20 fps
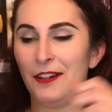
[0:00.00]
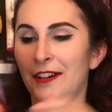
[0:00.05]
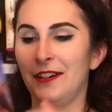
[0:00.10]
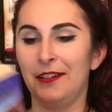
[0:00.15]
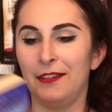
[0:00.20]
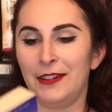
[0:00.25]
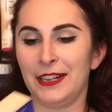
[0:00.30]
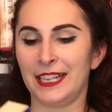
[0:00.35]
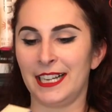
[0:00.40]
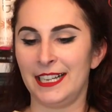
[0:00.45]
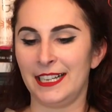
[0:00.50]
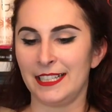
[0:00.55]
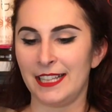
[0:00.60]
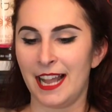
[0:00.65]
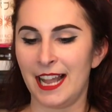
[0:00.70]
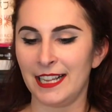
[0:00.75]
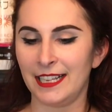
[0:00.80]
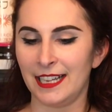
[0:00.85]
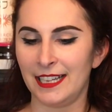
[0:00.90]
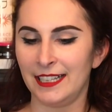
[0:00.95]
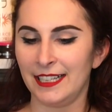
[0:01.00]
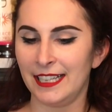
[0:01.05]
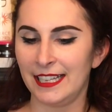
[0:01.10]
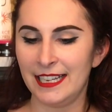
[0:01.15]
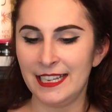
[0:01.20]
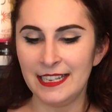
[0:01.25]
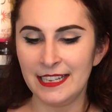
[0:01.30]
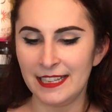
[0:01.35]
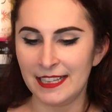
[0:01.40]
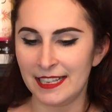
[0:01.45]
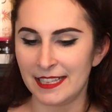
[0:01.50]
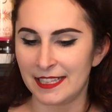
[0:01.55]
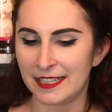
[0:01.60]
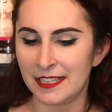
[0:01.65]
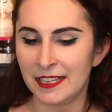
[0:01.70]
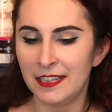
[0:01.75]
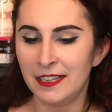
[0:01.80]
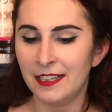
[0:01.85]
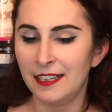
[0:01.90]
Oh, I gotta, I gotta get into this.